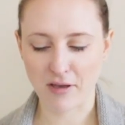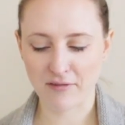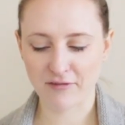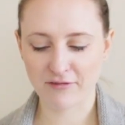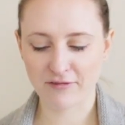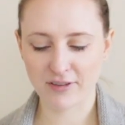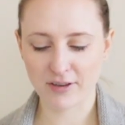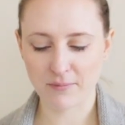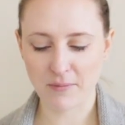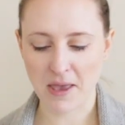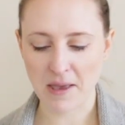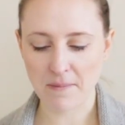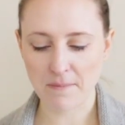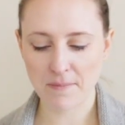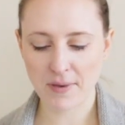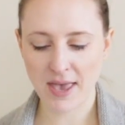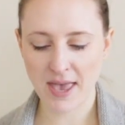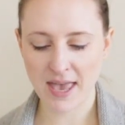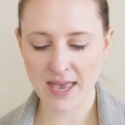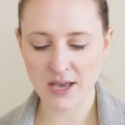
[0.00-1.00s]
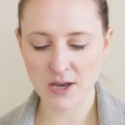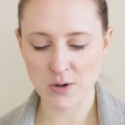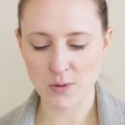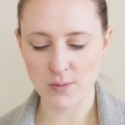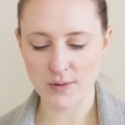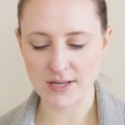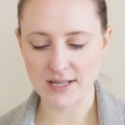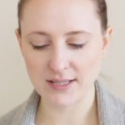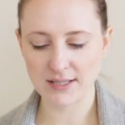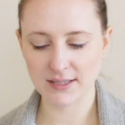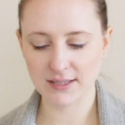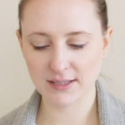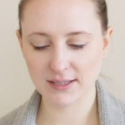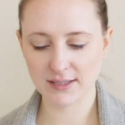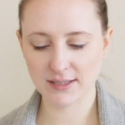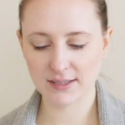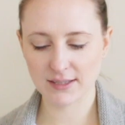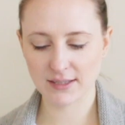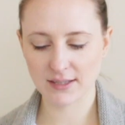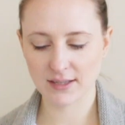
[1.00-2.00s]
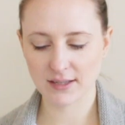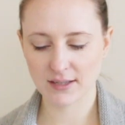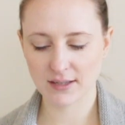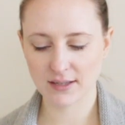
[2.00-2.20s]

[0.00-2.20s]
filming penguins